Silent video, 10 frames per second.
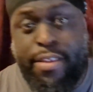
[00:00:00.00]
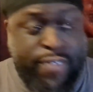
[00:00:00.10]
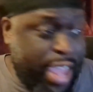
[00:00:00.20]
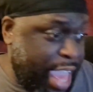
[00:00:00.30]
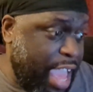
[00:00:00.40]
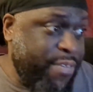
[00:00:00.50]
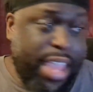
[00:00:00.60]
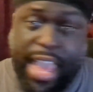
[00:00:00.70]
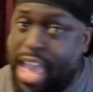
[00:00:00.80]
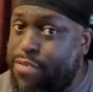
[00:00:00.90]
And if they have,
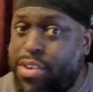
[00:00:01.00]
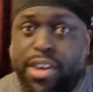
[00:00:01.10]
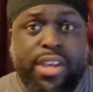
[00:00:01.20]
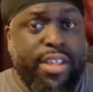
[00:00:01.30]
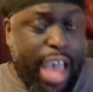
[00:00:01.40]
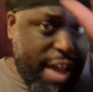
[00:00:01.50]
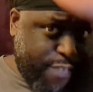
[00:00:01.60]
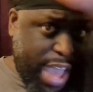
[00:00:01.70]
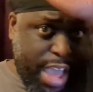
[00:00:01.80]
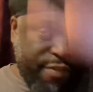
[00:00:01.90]
they have.
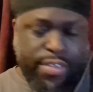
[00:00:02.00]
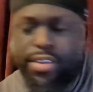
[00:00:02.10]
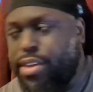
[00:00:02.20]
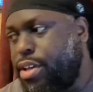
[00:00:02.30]
High five.